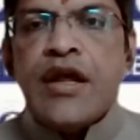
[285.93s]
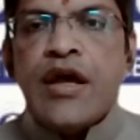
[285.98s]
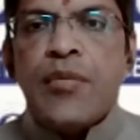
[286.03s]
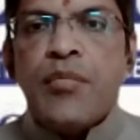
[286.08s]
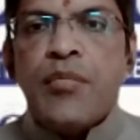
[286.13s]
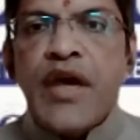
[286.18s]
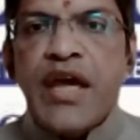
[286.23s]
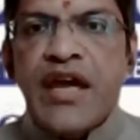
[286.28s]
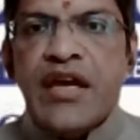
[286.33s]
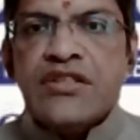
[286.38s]

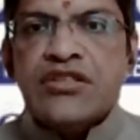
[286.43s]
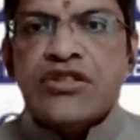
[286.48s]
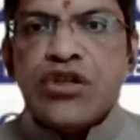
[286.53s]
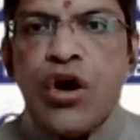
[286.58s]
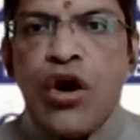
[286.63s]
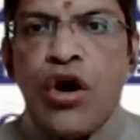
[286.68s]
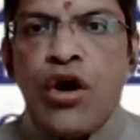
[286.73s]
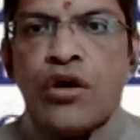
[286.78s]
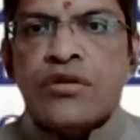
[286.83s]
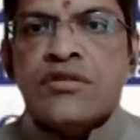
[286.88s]
based
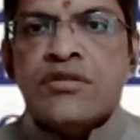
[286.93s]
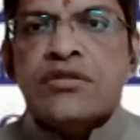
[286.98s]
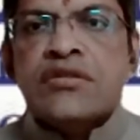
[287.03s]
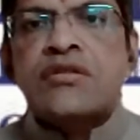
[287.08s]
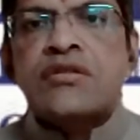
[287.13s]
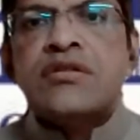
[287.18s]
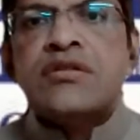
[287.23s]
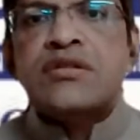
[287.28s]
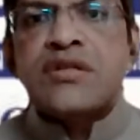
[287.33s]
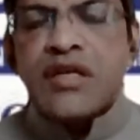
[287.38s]
on,
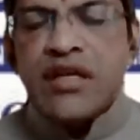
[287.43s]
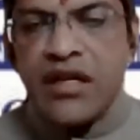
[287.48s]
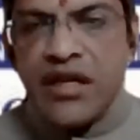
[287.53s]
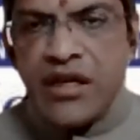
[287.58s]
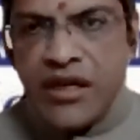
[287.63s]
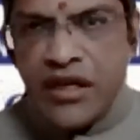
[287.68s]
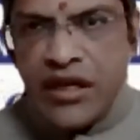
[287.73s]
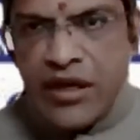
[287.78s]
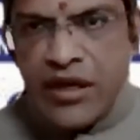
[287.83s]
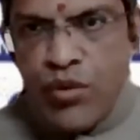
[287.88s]

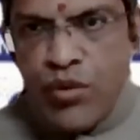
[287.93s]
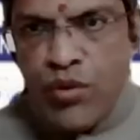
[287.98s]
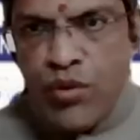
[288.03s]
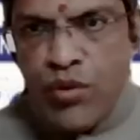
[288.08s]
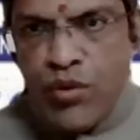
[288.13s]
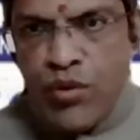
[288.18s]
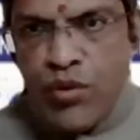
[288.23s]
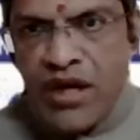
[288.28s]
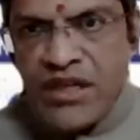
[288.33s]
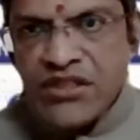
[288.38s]
in
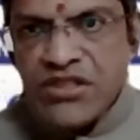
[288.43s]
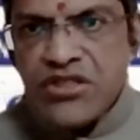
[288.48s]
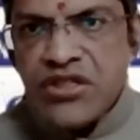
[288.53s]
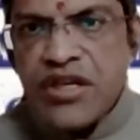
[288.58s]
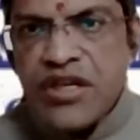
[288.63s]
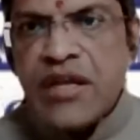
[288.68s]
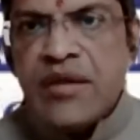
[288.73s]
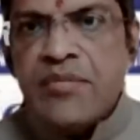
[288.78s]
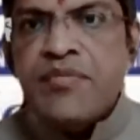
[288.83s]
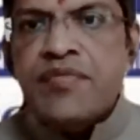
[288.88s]
one
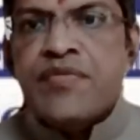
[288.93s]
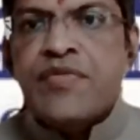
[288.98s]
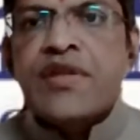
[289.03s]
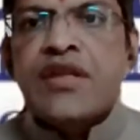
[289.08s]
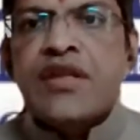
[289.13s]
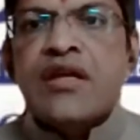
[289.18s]
stream,